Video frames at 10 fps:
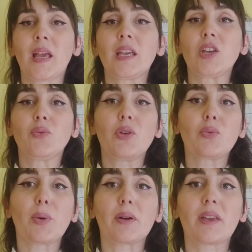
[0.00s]
If you
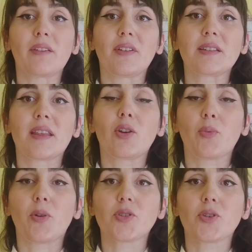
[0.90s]
were given the
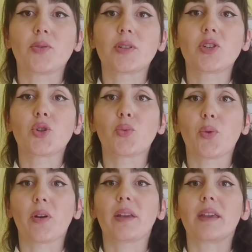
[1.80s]
opportunity to
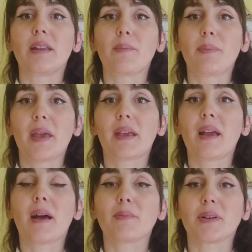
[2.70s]
work in a big
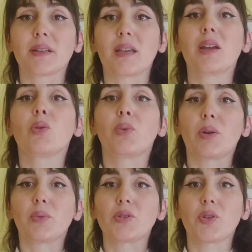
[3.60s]
company, where
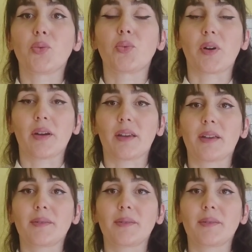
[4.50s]
would you work?